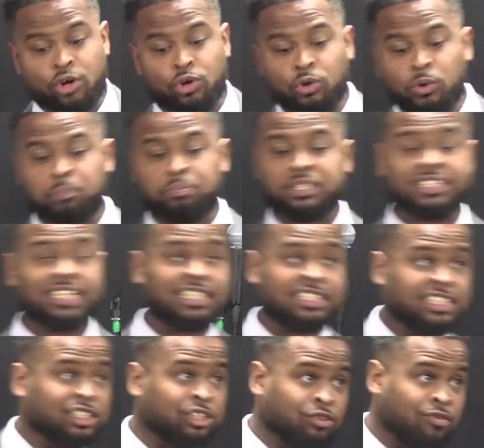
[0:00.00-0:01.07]
who
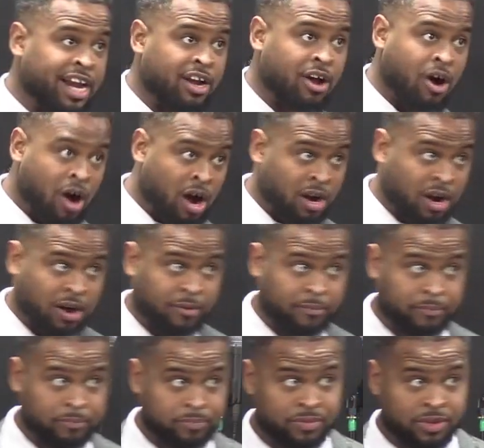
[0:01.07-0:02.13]
possesses great honor.
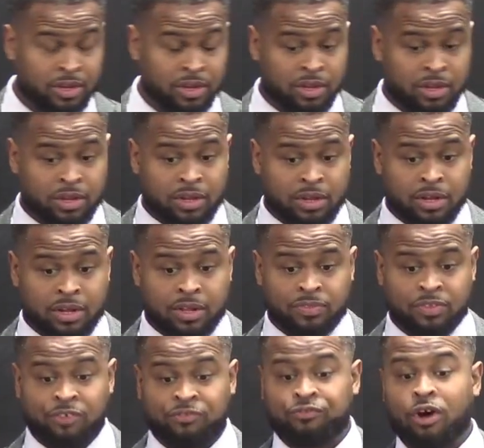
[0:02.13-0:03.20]

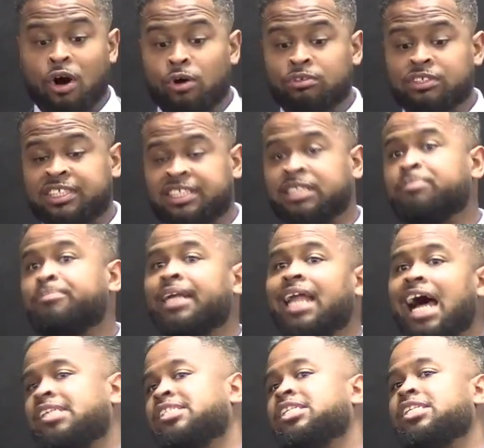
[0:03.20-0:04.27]
The throne
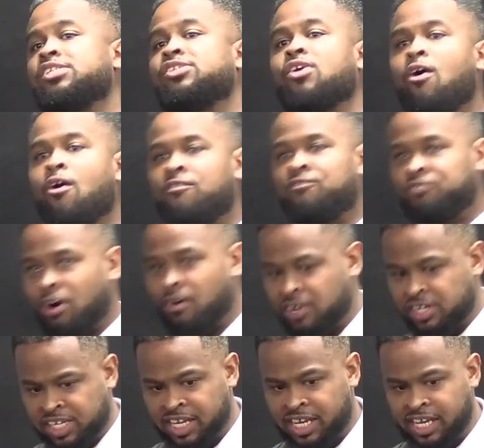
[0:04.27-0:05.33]
symbolizes
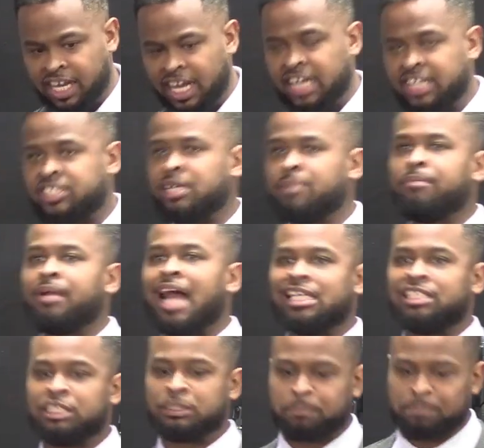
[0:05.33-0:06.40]
authority. It
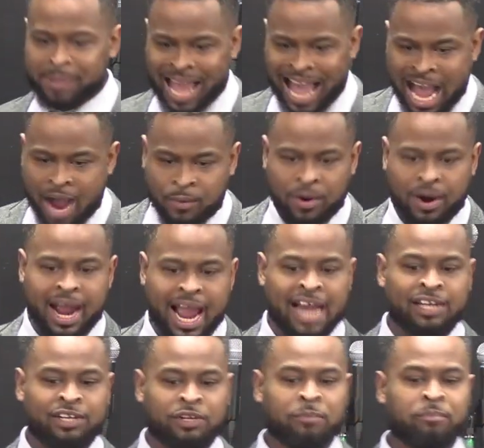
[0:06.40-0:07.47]
symbolizes power
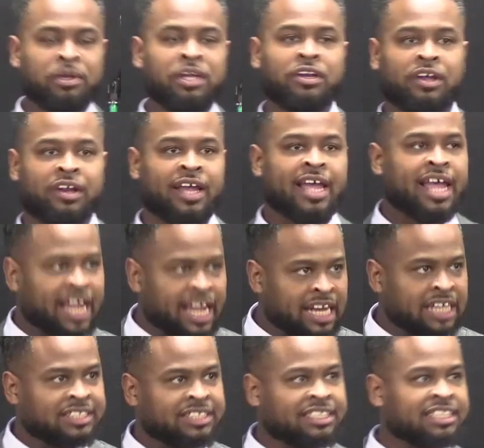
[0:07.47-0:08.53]
and dominion. It
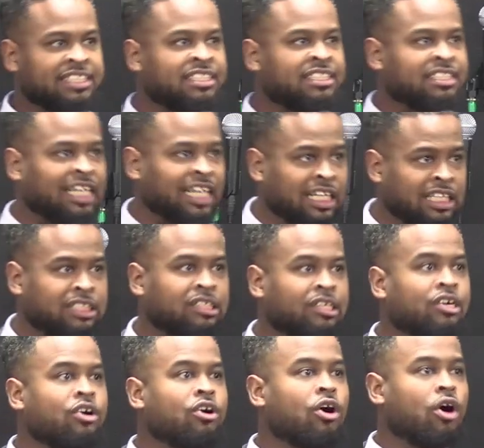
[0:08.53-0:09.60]
is the seat
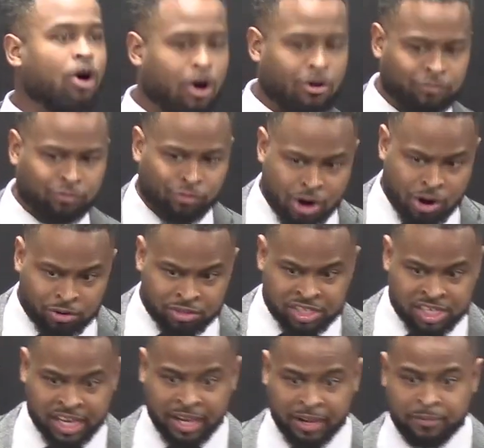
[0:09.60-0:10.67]
of
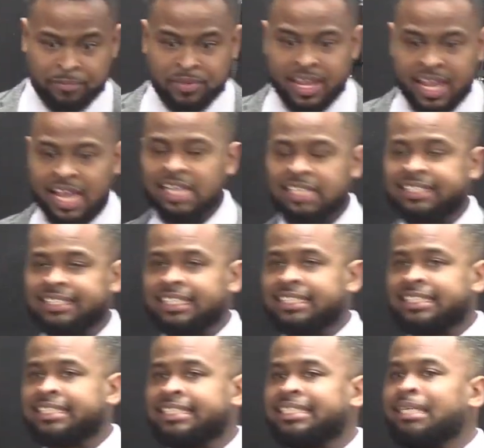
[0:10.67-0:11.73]
royalty. It is the
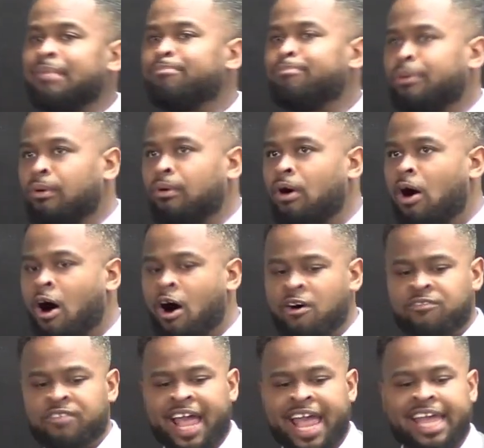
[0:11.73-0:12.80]
symbol of a